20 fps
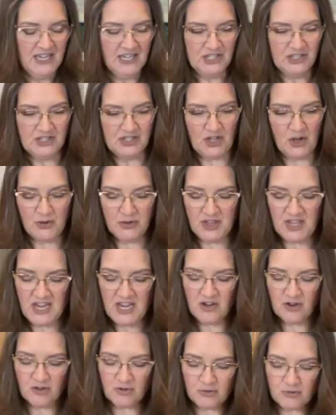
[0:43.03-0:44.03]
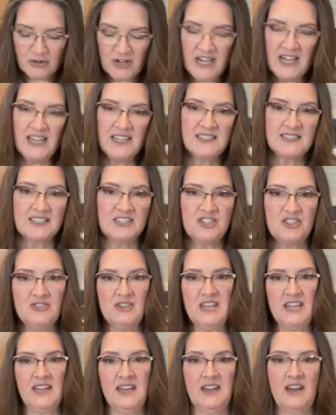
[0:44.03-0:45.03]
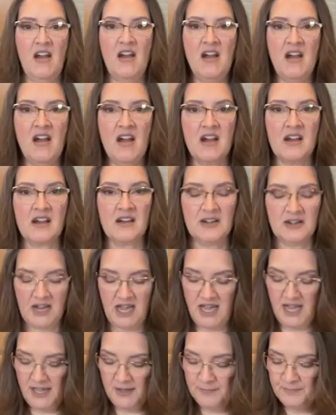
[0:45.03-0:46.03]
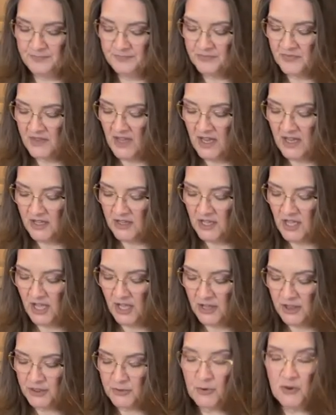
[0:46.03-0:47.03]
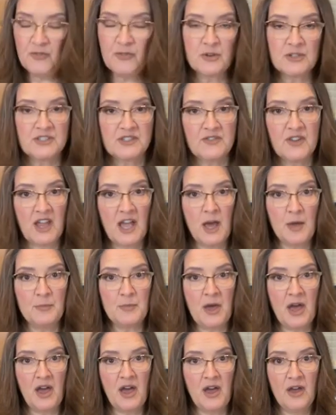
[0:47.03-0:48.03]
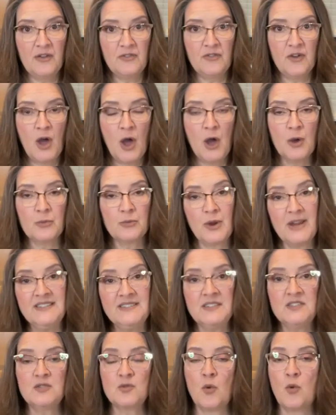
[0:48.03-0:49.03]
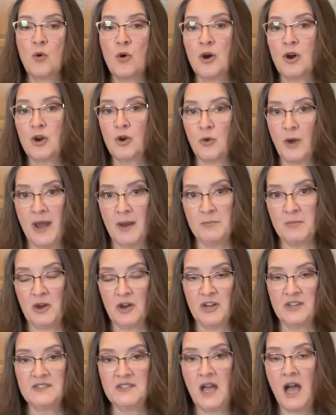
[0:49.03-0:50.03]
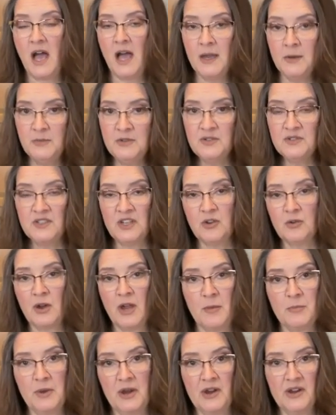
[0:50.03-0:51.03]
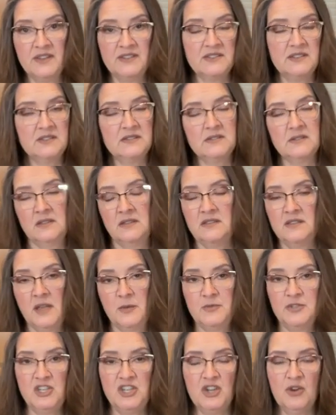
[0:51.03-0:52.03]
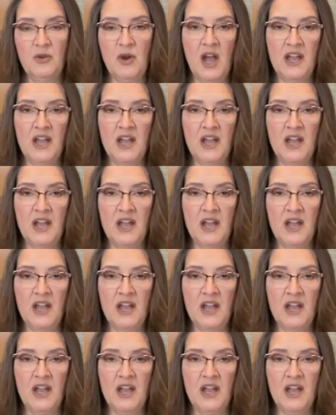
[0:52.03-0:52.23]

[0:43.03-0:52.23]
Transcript: So the ingredients that you need are um, uh, three-fourths of a cup of raisins or cranberries. I'm using cranberries. It's, it's up to you.